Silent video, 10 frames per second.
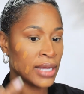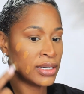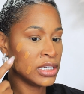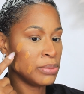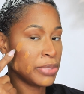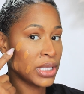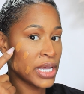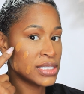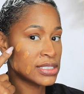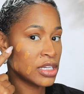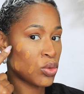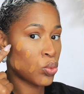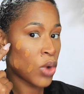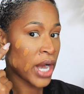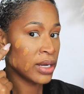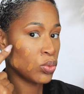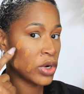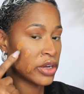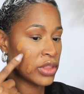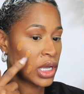I did place it right
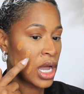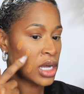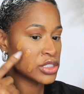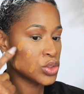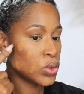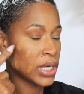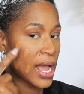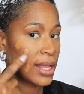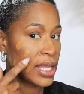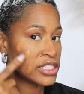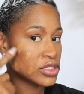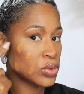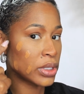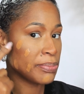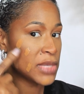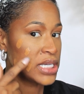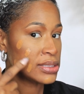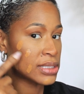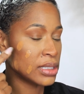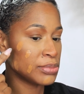where the contour and highlight sort of
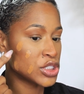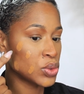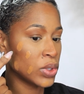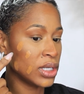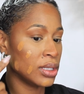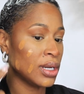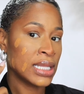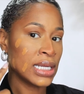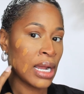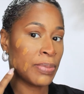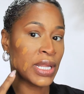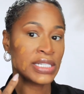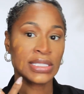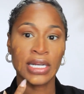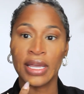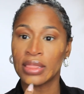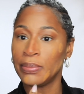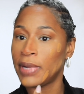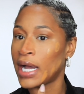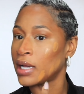meets in between. And then I placed it at
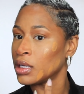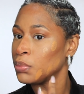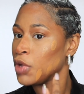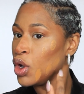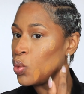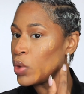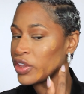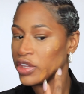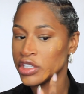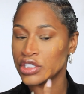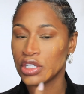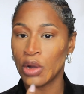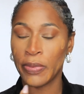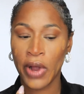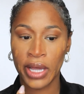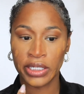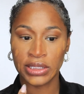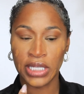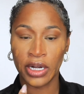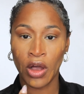the bottom where there's no
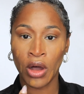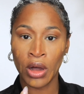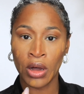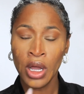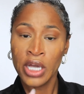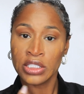product at all.